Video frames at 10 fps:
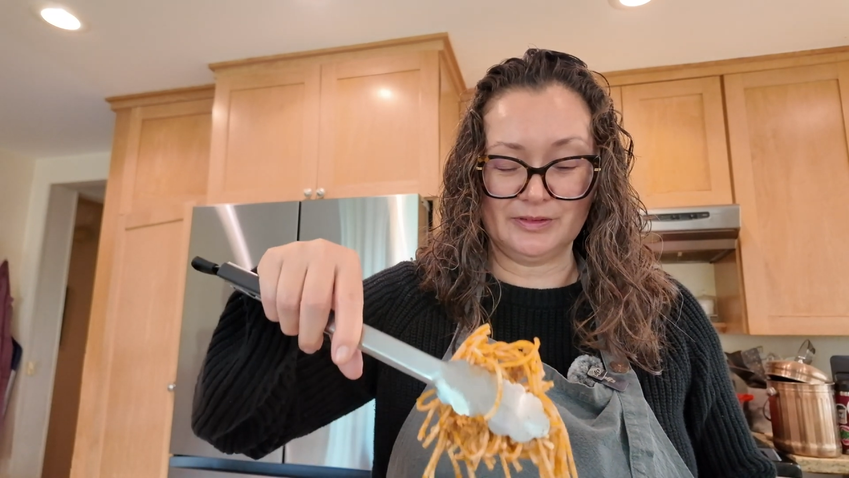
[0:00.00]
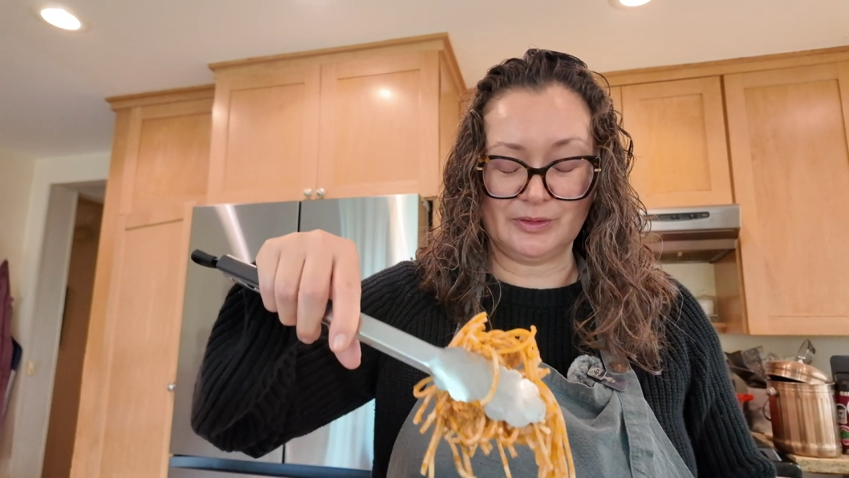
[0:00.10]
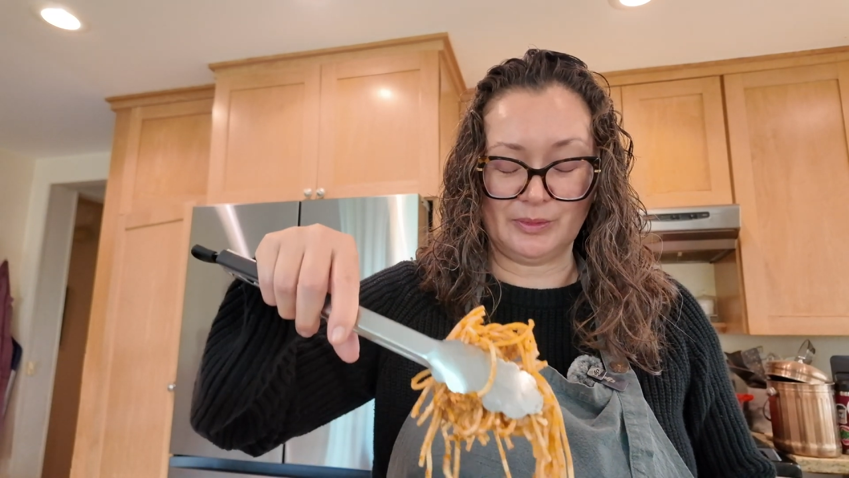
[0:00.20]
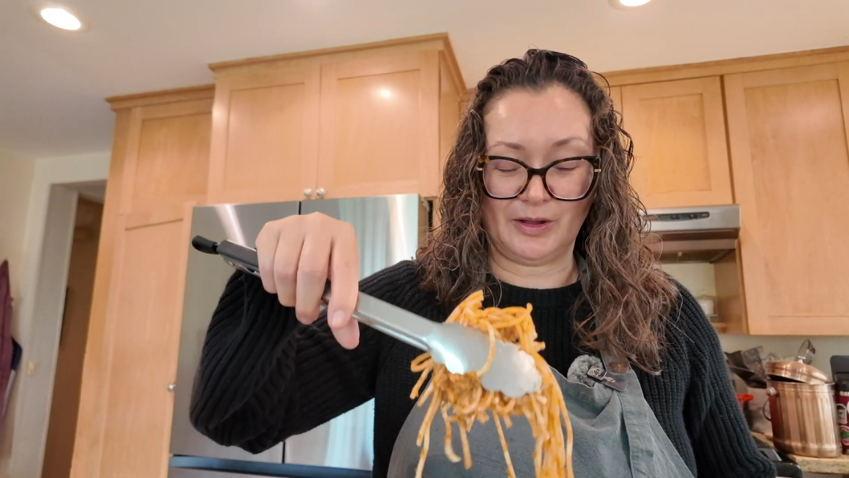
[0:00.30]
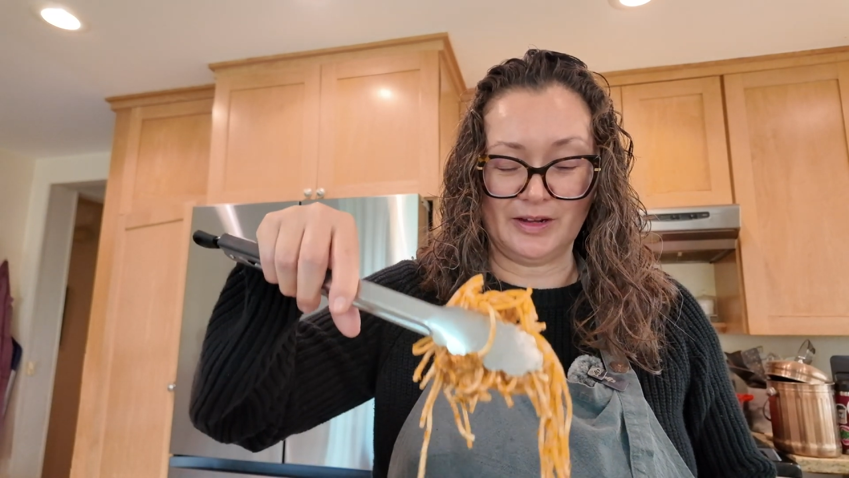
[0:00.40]

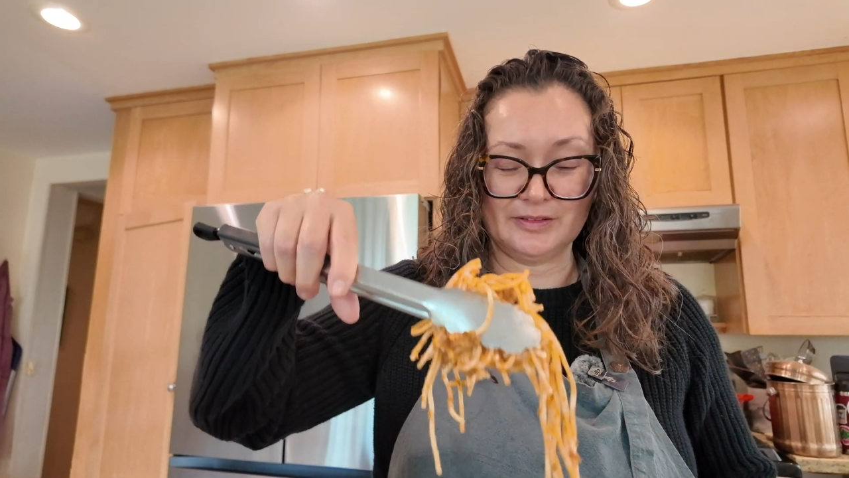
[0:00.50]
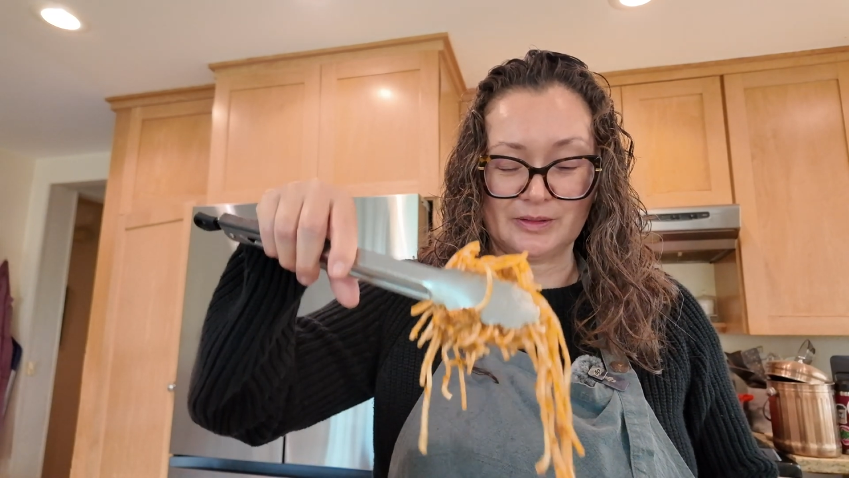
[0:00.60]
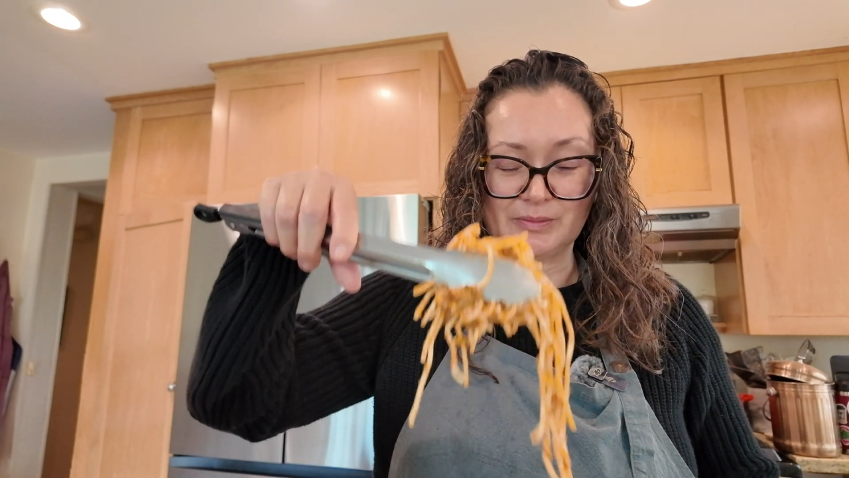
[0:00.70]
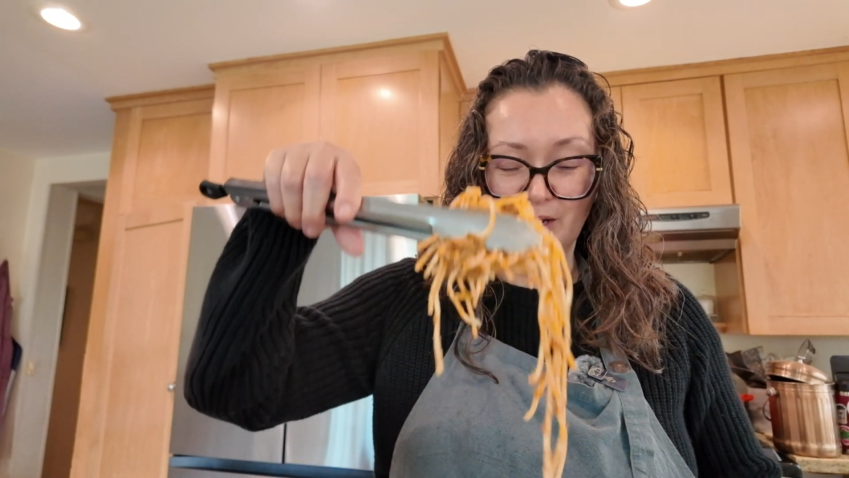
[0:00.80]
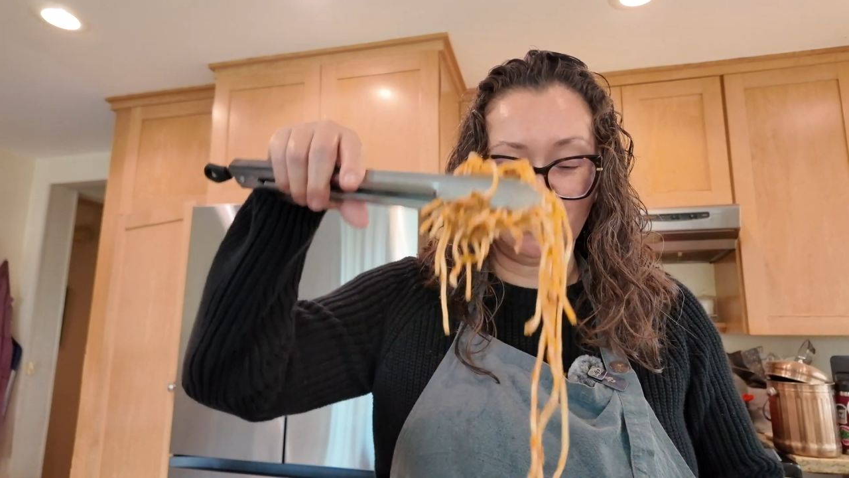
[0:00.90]
to be honest,
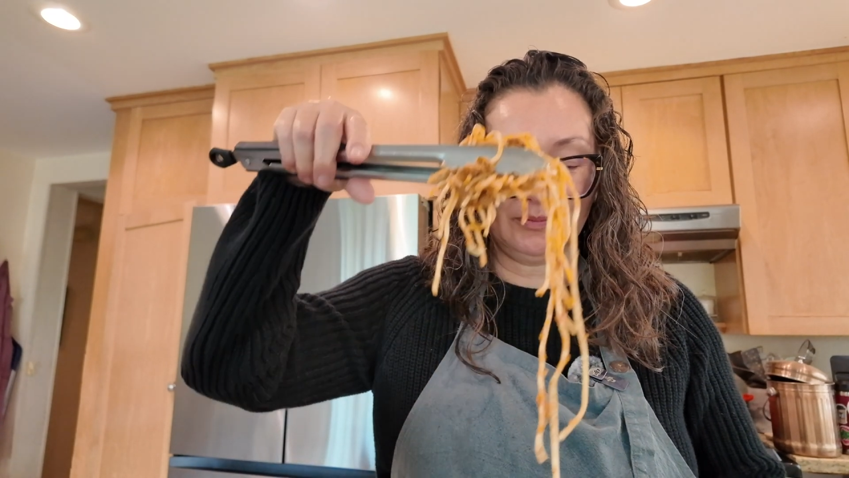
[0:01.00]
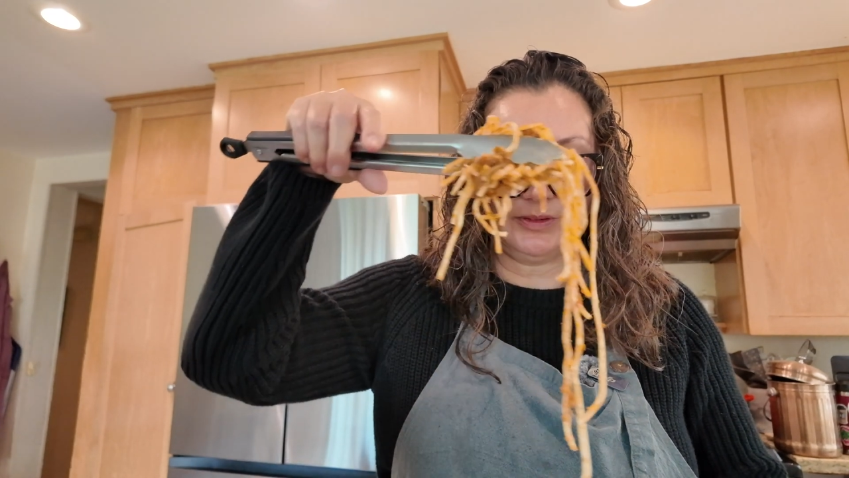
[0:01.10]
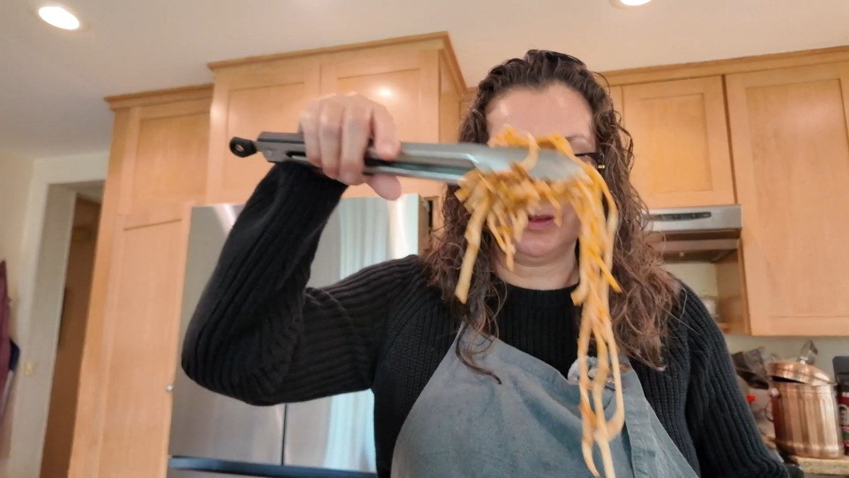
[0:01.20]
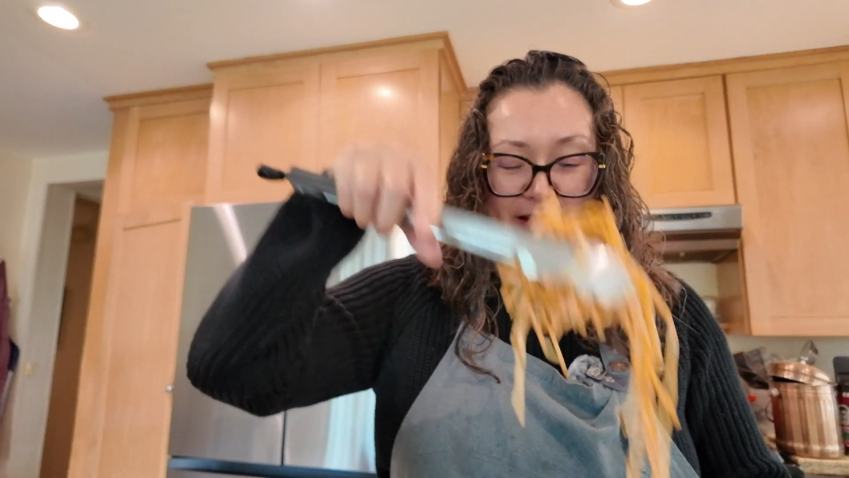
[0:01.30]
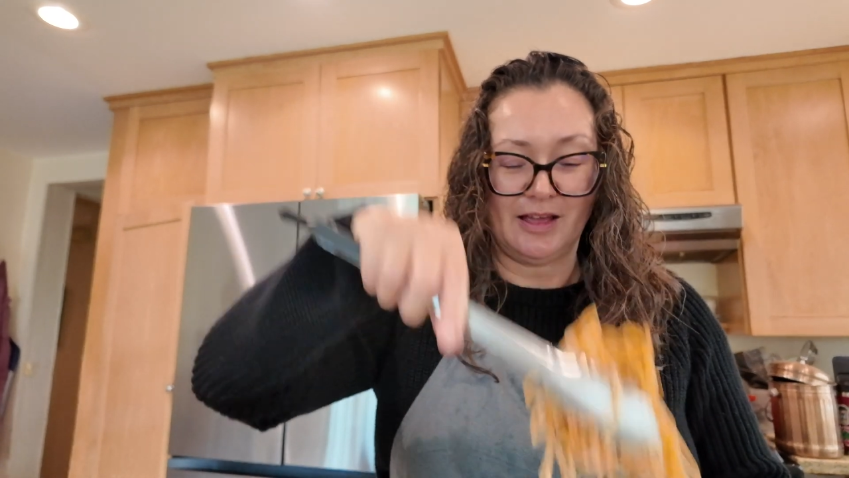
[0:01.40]
sometimes